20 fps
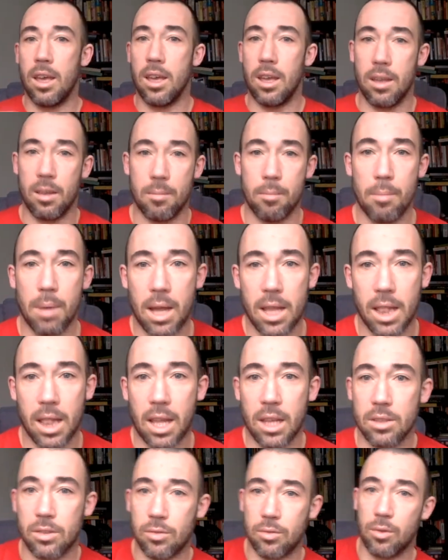It might
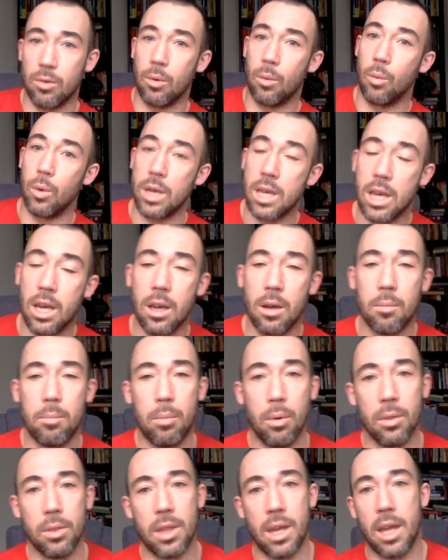last for a week,
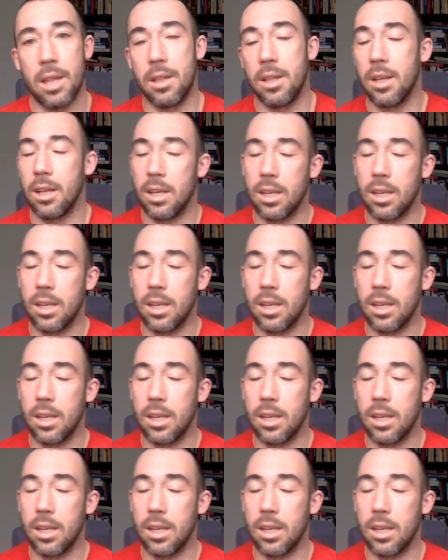but then